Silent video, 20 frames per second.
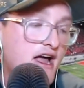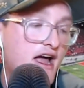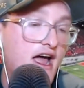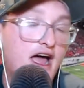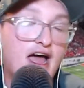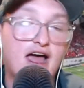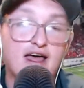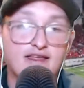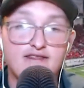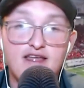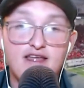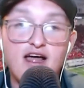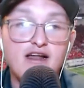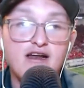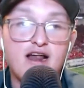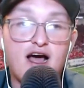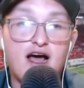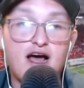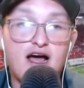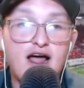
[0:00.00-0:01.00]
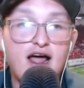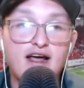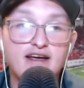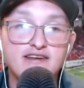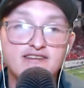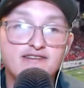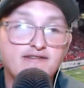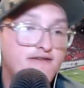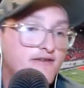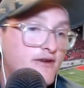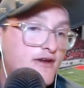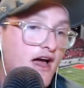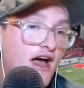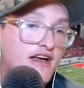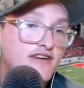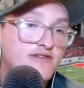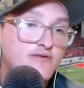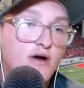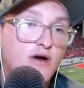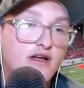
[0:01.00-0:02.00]
And then I asked if you
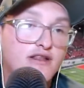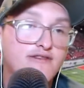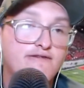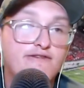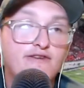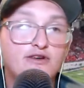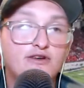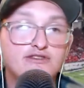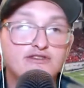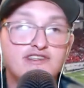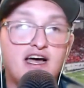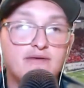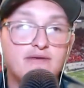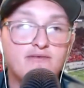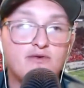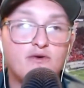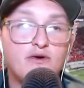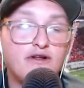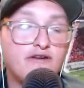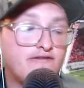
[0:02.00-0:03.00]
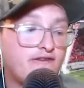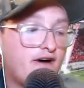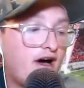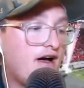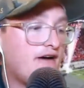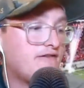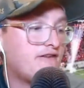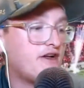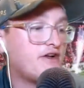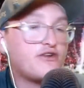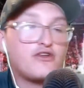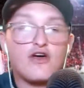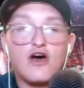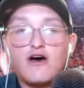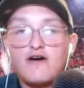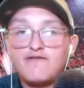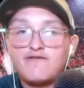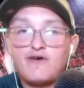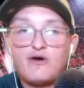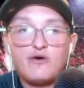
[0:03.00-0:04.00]
guys want the full top 25, and
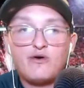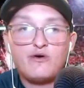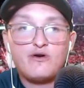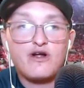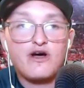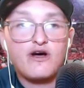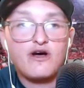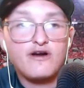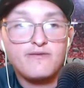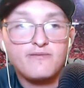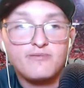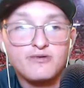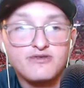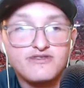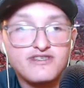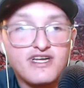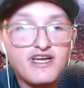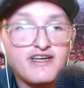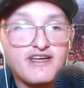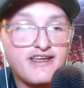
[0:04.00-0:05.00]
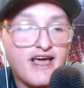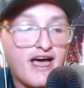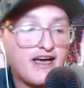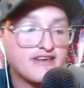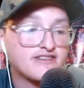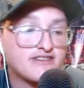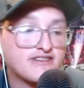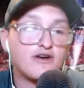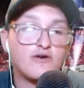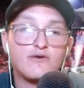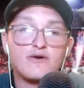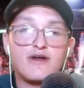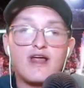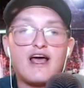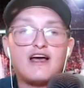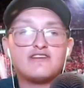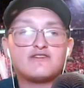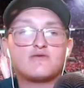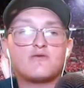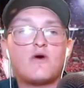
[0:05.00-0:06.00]
y'all voted 100% yes. So
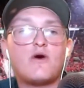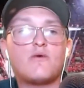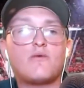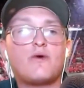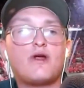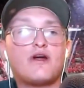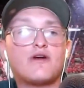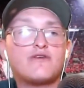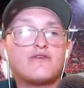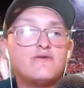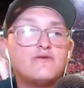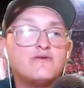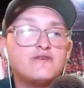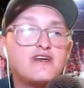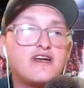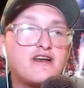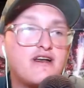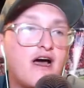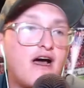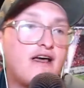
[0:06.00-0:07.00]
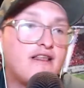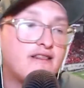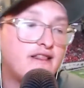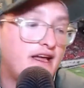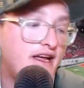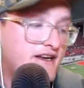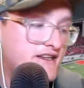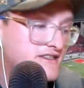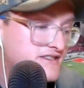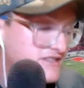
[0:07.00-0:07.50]
guess what we are doing tonight, ladies